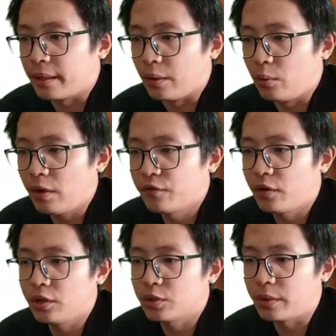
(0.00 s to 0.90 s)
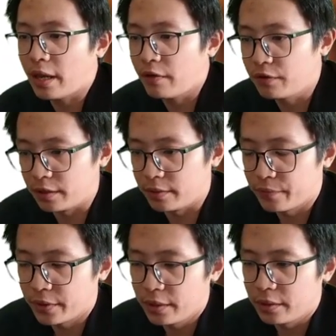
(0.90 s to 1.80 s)
Okay, what force we have here?
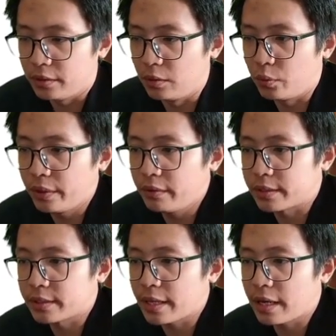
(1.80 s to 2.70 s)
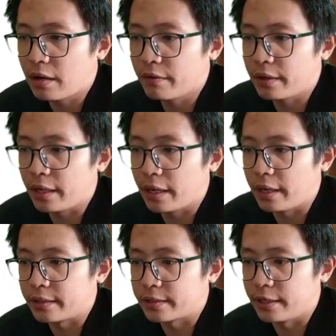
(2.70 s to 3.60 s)
The wheel itself, it
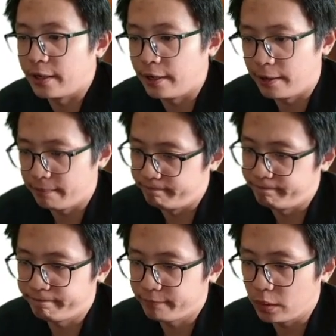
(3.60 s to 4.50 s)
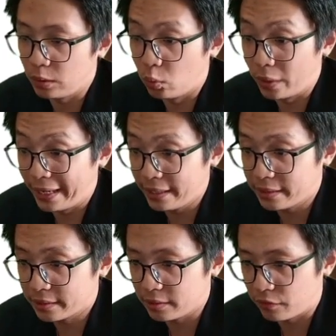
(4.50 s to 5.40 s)
has the
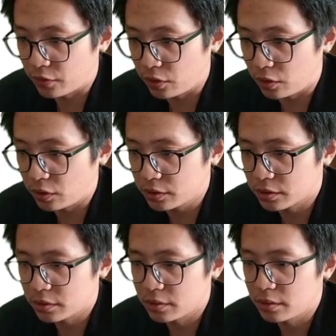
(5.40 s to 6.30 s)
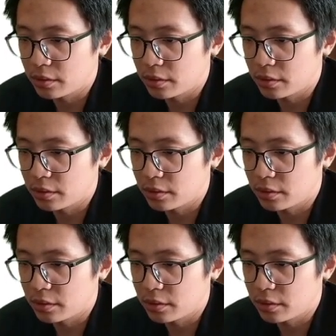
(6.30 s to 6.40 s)
weight, of course,